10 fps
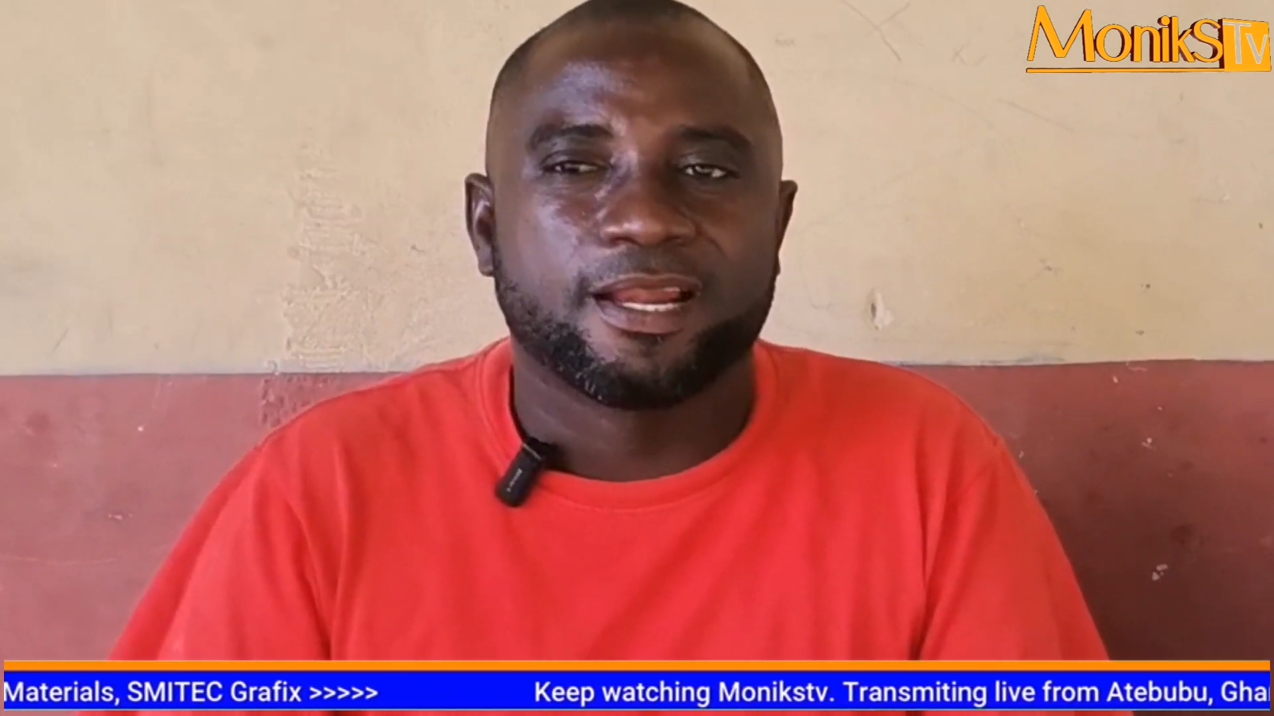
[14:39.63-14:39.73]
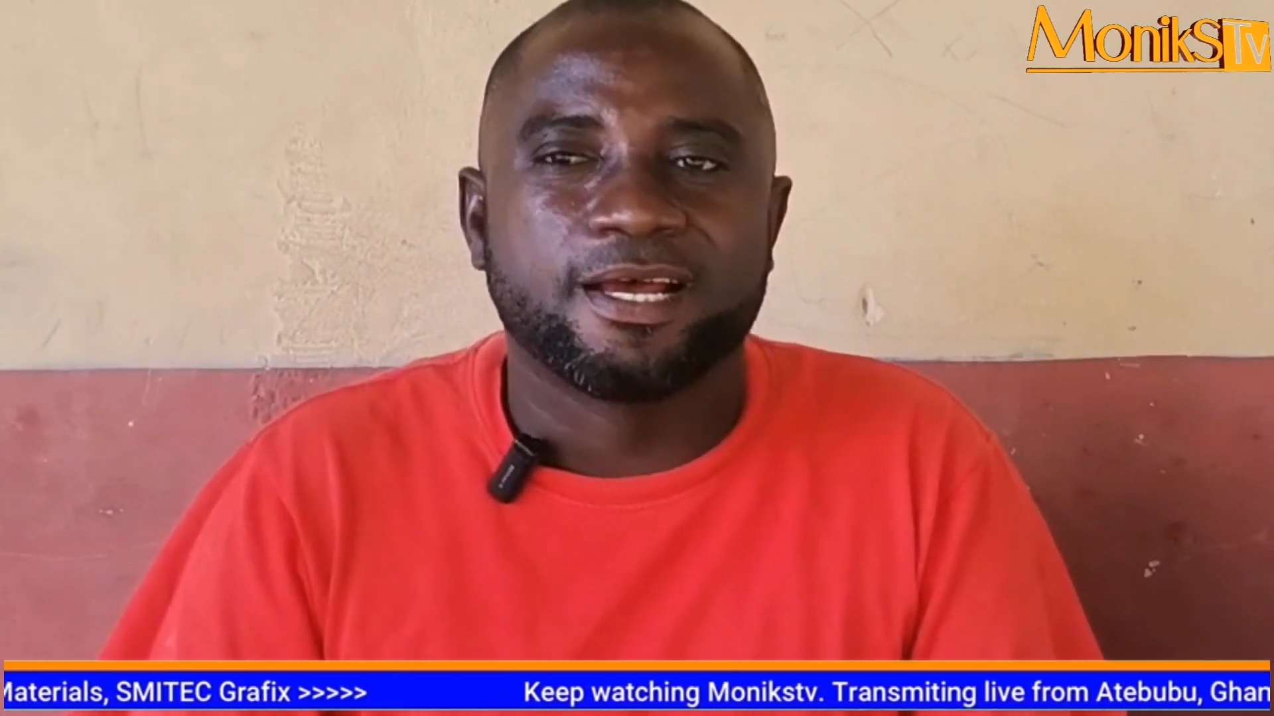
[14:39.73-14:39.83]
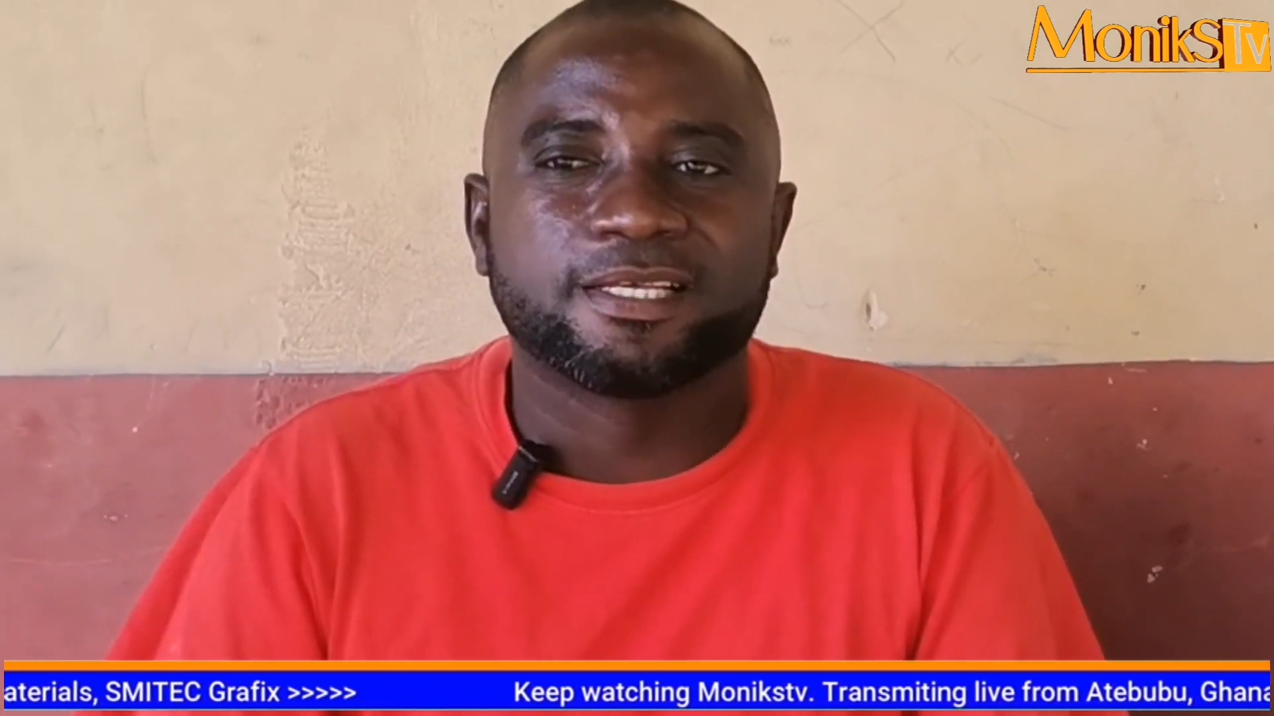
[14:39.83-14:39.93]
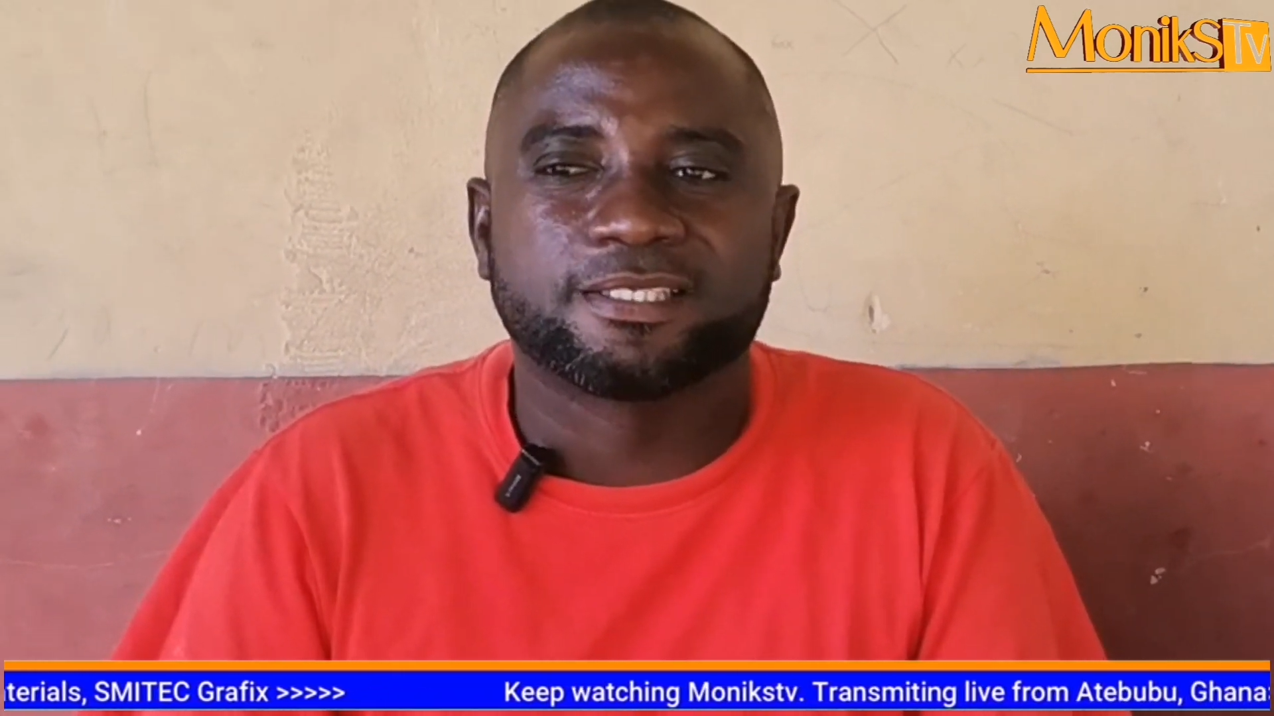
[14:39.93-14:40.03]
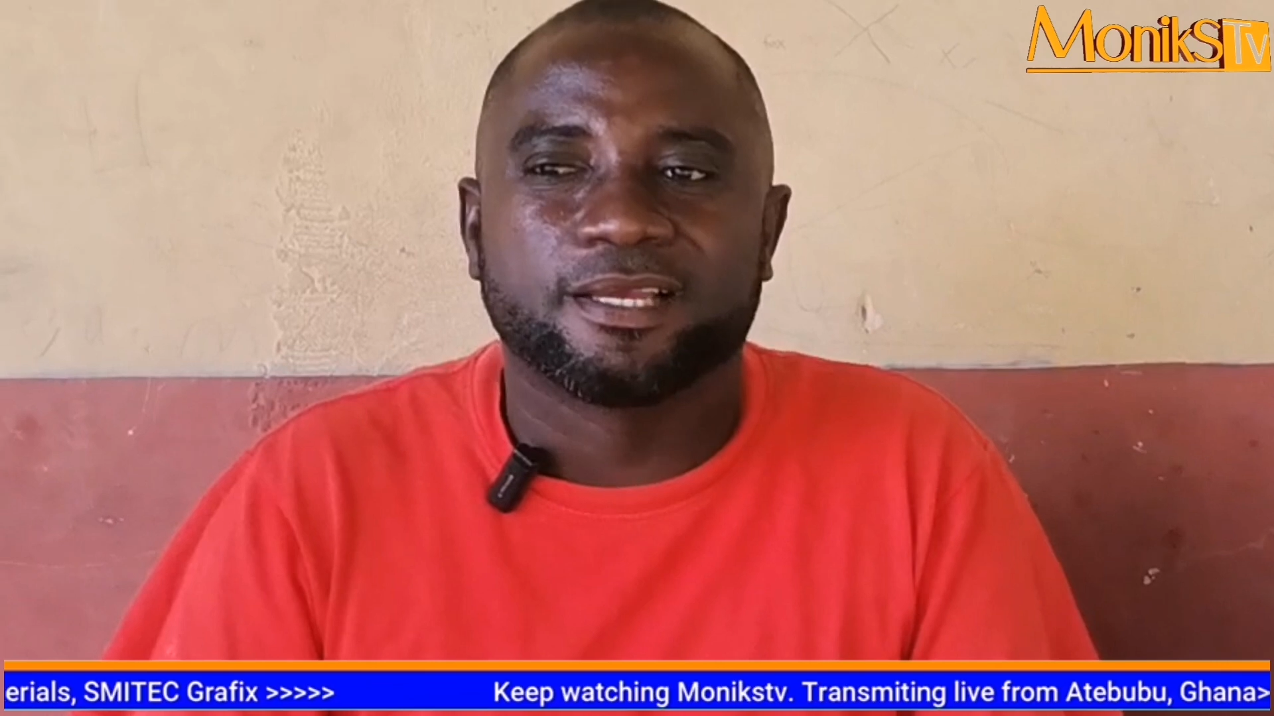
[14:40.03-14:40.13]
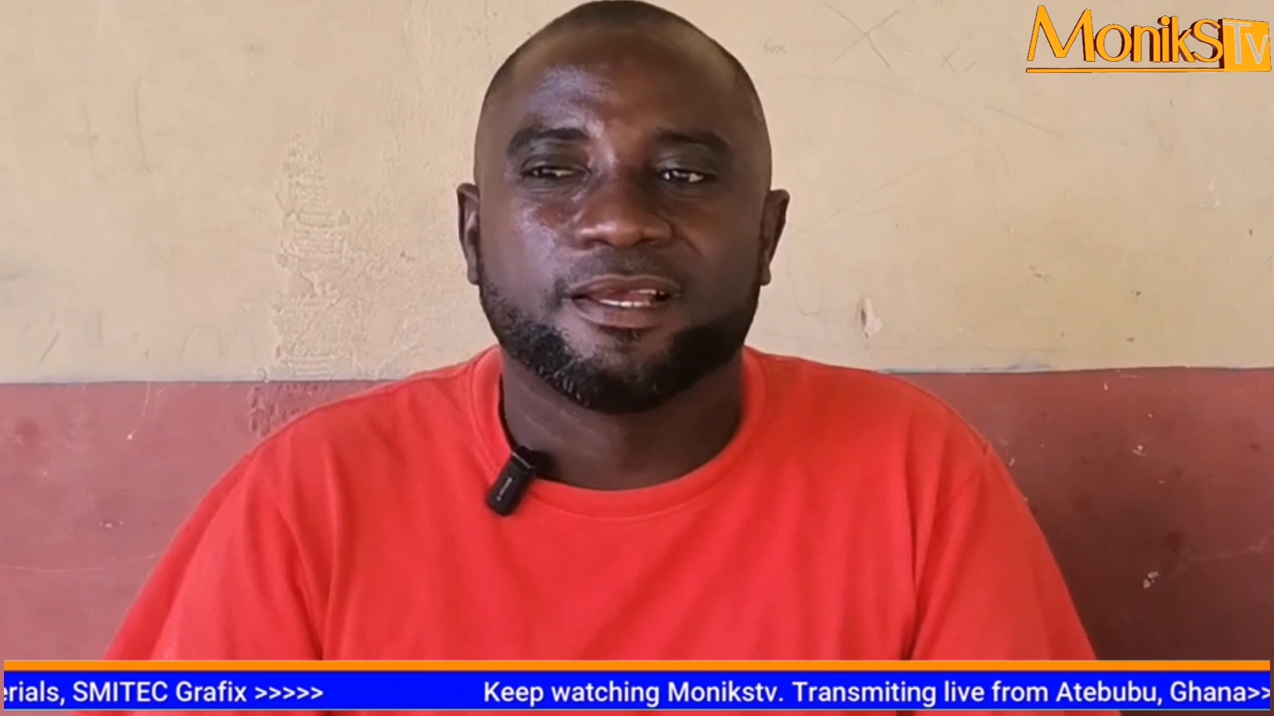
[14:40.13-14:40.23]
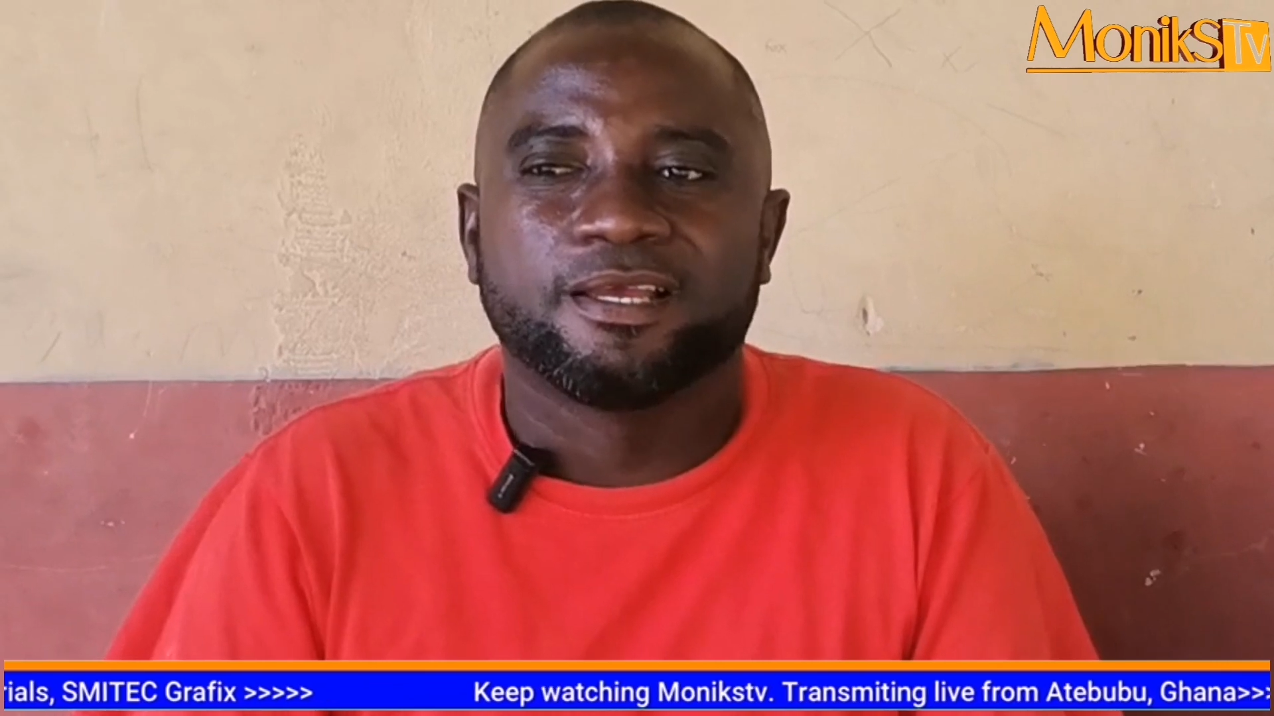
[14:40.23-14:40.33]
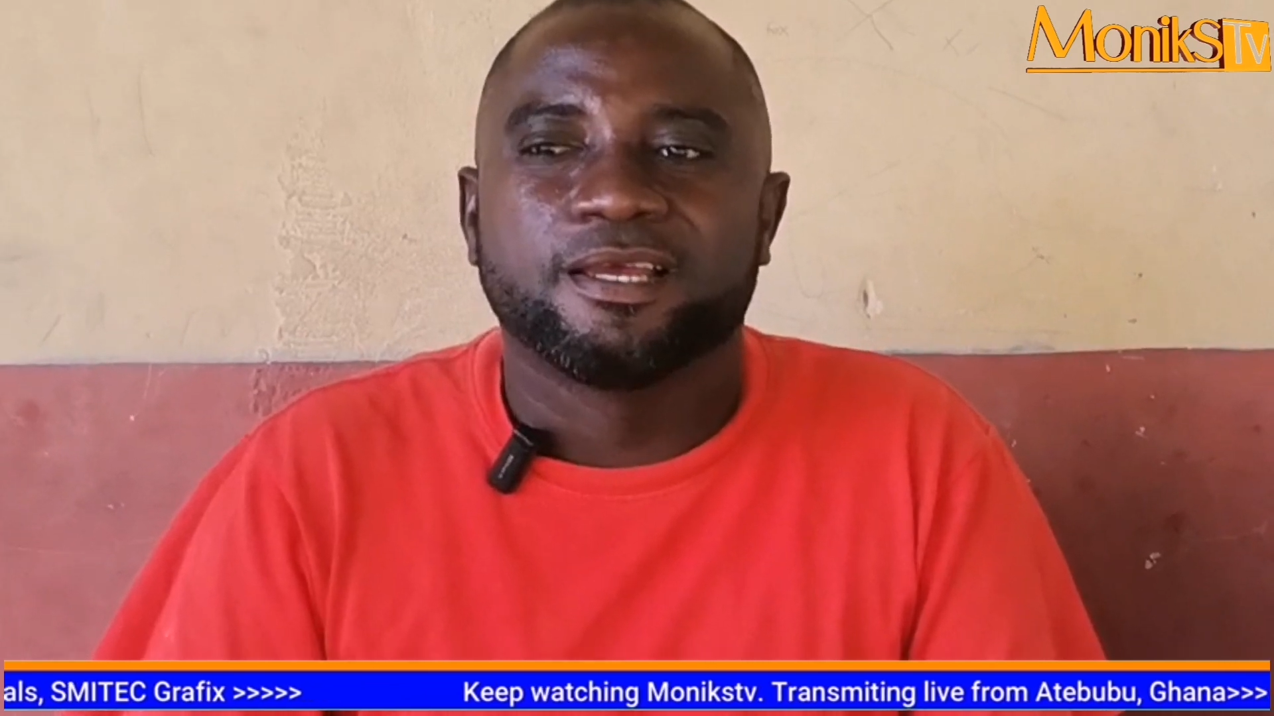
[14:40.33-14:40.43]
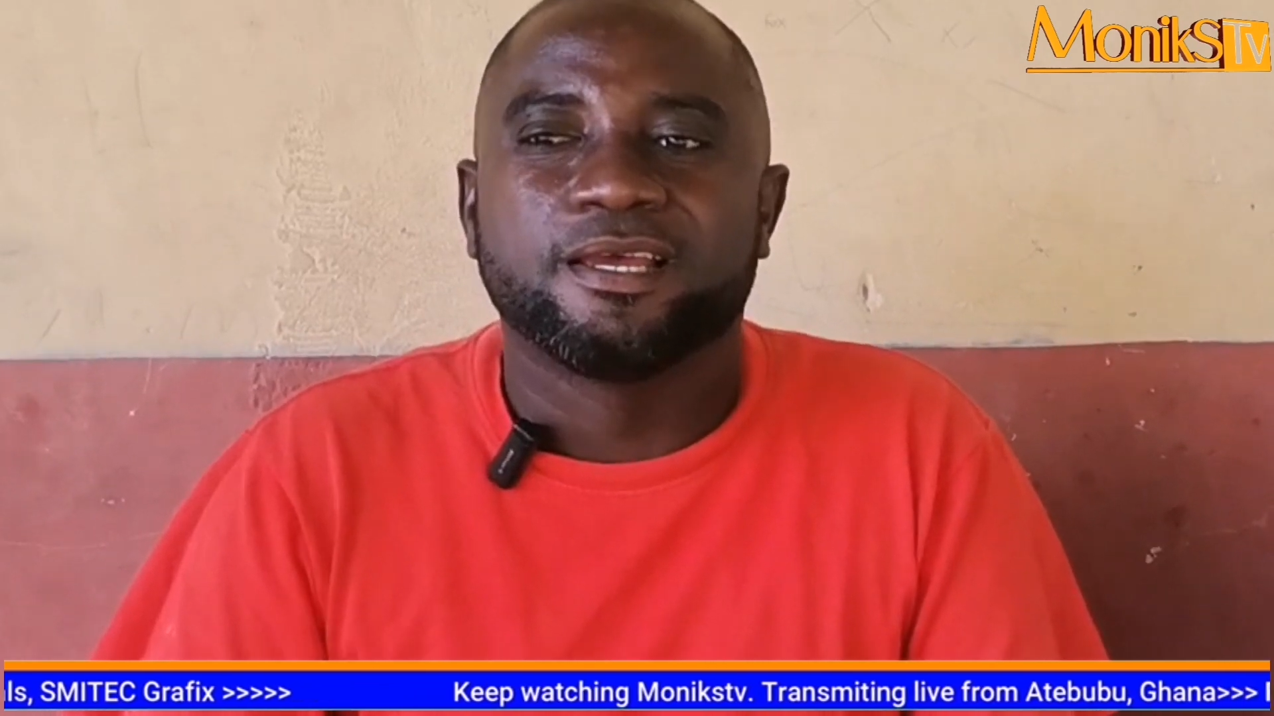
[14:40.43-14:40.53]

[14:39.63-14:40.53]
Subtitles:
And I say,